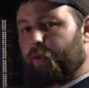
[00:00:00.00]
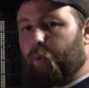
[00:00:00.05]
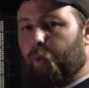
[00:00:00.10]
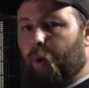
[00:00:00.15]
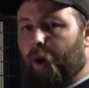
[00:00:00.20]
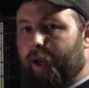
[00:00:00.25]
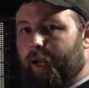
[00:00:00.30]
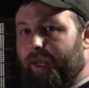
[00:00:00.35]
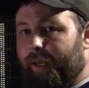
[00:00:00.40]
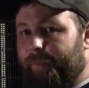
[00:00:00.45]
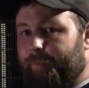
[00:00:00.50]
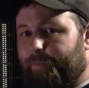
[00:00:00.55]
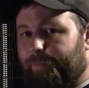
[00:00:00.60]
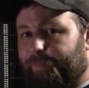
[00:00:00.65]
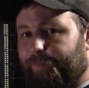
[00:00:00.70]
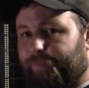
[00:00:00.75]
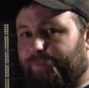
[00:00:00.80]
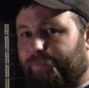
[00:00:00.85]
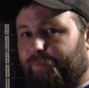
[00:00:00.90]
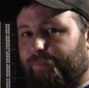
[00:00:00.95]
the way.
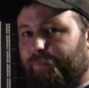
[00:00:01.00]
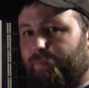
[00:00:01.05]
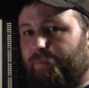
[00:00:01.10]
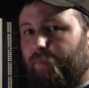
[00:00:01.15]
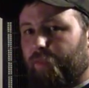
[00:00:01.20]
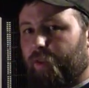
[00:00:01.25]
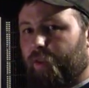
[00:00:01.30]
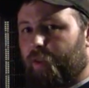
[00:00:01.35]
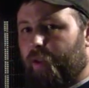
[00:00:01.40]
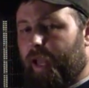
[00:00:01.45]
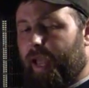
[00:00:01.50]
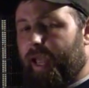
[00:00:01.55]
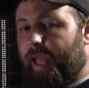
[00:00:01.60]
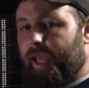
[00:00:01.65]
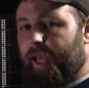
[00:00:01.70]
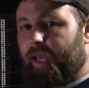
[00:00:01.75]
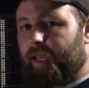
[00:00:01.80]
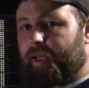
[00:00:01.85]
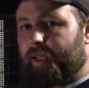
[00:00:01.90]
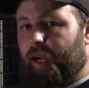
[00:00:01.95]

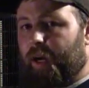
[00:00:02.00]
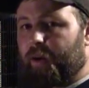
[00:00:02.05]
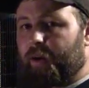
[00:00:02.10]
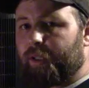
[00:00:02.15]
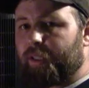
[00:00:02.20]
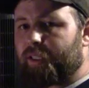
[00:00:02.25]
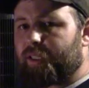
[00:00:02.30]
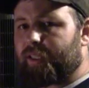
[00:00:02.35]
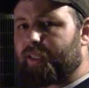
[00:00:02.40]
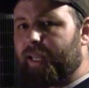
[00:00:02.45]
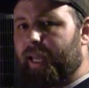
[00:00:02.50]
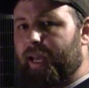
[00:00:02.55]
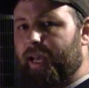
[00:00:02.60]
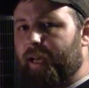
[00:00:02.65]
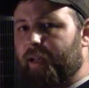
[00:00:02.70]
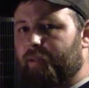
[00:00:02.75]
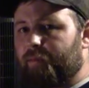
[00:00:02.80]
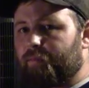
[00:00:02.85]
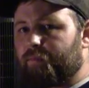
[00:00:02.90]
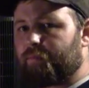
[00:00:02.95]
And noticed
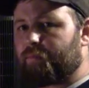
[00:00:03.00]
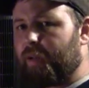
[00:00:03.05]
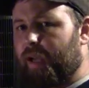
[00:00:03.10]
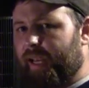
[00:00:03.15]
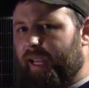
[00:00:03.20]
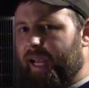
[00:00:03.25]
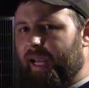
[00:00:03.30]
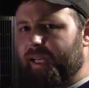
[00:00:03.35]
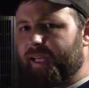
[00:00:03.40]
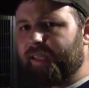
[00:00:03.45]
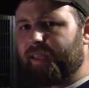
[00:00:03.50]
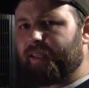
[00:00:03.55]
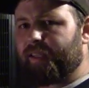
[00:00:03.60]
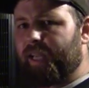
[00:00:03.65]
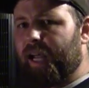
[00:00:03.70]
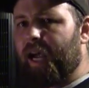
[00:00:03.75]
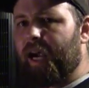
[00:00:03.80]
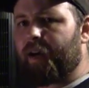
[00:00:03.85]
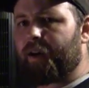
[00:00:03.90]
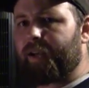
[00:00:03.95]
that I got the
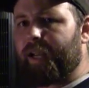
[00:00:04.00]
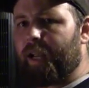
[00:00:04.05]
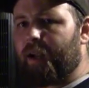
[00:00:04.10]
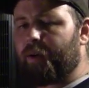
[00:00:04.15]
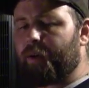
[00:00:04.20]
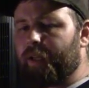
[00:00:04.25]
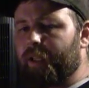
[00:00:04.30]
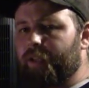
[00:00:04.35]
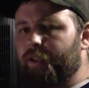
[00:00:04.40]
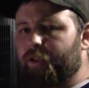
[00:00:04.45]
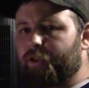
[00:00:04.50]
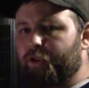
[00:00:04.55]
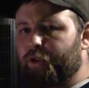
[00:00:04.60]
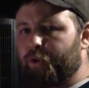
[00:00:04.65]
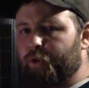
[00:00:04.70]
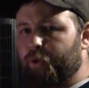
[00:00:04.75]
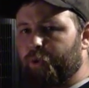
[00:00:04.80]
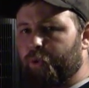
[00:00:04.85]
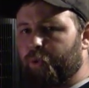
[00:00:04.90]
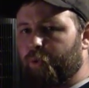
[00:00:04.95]
tire down
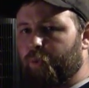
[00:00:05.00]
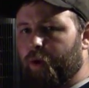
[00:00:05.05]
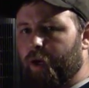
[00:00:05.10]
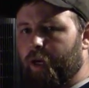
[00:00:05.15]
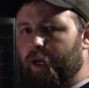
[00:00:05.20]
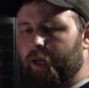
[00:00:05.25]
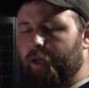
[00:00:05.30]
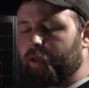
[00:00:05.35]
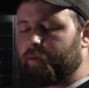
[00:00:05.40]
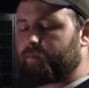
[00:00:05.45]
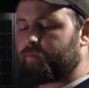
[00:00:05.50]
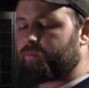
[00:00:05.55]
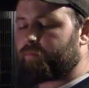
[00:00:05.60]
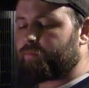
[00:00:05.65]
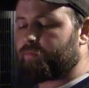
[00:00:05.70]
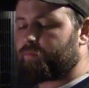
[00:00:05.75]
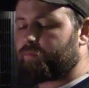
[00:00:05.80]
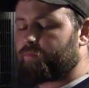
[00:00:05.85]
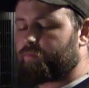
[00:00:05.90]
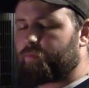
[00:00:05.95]
into a
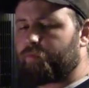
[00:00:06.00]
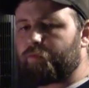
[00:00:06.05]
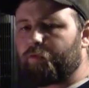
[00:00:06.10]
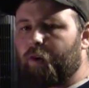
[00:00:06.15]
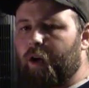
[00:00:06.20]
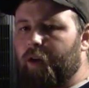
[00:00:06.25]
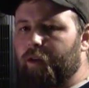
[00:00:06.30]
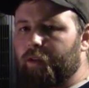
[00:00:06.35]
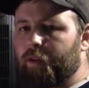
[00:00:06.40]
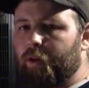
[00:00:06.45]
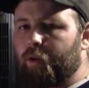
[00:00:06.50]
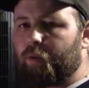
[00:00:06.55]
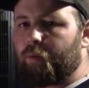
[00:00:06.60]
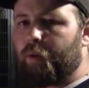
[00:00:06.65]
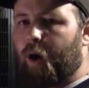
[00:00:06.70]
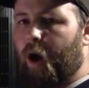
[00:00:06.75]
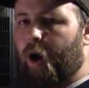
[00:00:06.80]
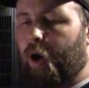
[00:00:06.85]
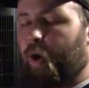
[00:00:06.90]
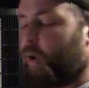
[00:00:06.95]
little
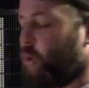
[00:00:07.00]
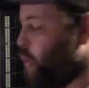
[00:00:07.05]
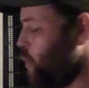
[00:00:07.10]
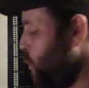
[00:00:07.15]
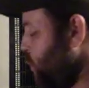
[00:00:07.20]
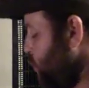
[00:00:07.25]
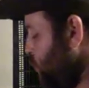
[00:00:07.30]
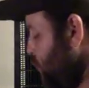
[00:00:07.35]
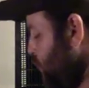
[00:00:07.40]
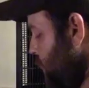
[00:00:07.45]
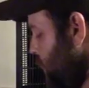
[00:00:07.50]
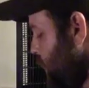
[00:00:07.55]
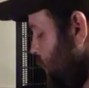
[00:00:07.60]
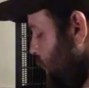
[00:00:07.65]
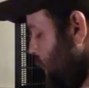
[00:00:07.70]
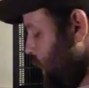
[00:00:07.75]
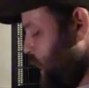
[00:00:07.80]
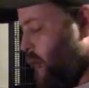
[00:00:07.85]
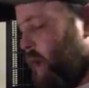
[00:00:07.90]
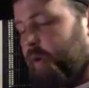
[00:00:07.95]
hole
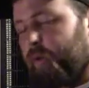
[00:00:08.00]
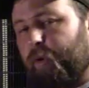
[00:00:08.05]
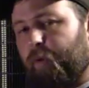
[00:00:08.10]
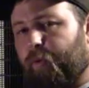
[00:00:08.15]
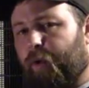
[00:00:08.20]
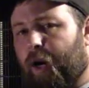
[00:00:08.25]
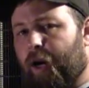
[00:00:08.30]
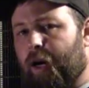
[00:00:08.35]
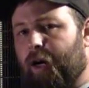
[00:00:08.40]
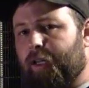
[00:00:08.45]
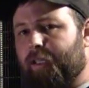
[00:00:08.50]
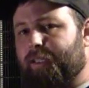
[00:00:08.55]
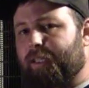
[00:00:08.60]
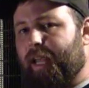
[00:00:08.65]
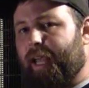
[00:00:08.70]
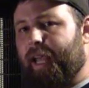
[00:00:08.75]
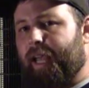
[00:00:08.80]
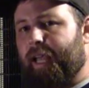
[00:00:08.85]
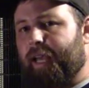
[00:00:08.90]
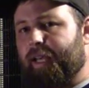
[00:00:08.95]
on the rocks
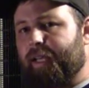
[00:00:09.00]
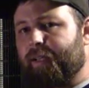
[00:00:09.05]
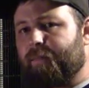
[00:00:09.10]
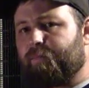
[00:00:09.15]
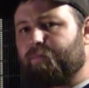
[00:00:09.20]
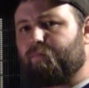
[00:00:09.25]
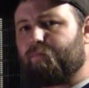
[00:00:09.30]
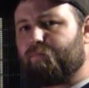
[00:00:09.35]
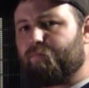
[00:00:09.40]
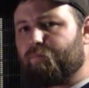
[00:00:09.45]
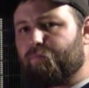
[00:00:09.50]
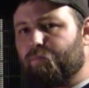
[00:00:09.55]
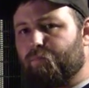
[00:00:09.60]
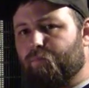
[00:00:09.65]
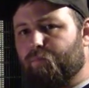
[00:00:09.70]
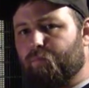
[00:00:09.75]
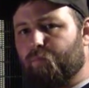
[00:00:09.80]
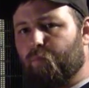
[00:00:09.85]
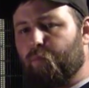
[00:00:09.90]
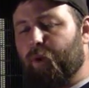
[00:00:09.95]
and
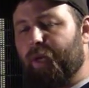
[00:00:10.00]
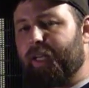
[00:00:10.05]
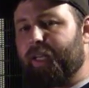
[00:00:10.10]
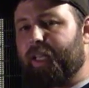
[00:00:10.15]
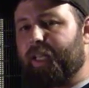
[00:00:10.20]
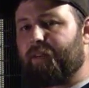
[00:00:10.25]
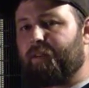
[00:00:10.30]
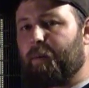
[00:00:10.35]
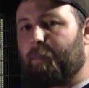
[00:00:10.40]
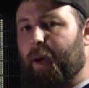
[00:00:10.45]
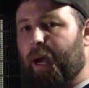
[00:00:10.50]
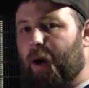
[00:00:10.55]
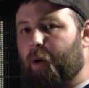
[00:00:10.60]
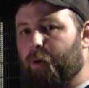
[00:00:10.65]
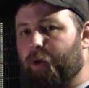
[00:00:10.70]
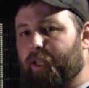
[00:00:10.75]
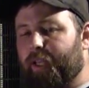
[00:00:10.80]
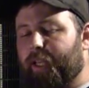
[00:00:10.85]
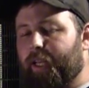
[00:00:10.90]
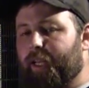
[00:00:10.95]
went to give it power
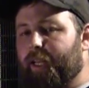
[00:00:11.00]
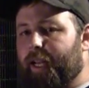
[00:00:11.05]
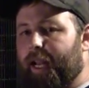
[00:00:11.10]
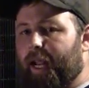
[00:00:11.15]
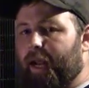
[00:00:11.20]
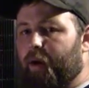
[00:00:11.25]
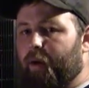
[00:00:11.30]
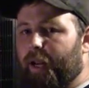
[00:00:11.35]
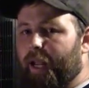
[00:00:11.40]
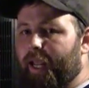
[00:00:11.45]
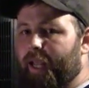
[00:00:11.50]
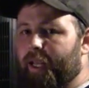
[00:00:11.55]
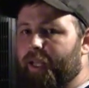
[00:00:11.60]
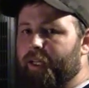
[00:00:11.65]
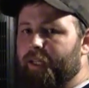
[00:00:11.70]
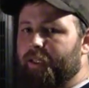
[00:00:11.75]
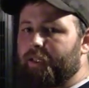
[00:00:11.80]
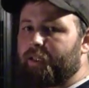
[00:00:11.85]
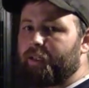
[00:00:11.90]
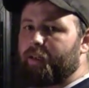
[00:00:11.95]
to get it out,
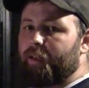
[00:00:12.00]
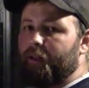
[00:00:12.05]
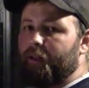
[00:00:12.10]
and